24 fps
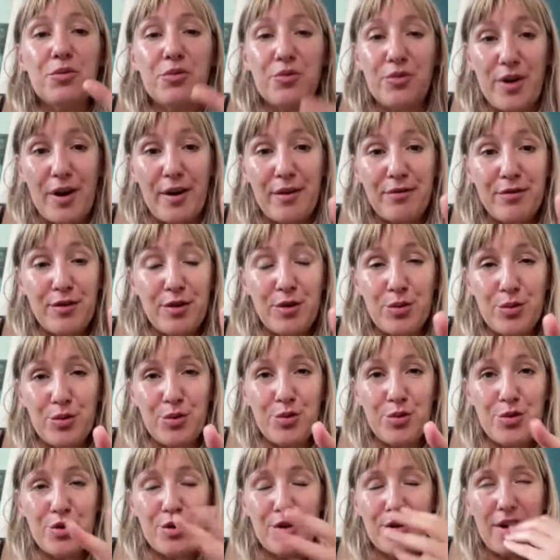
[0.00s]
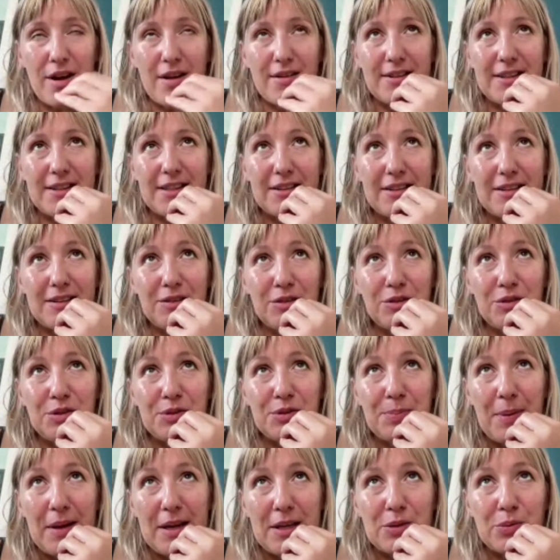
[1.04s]
refuge, that little
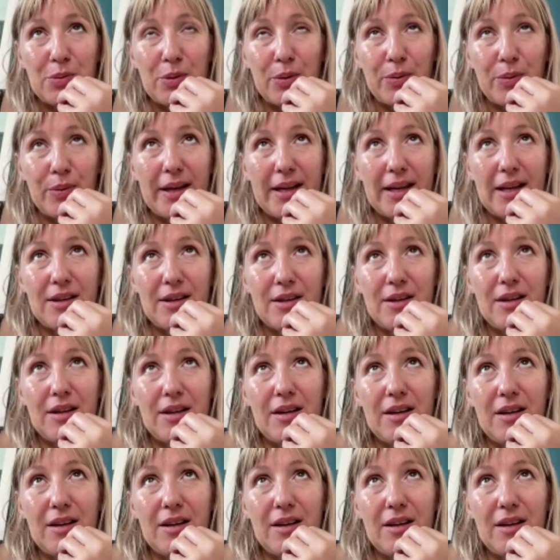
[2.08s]
space where we can,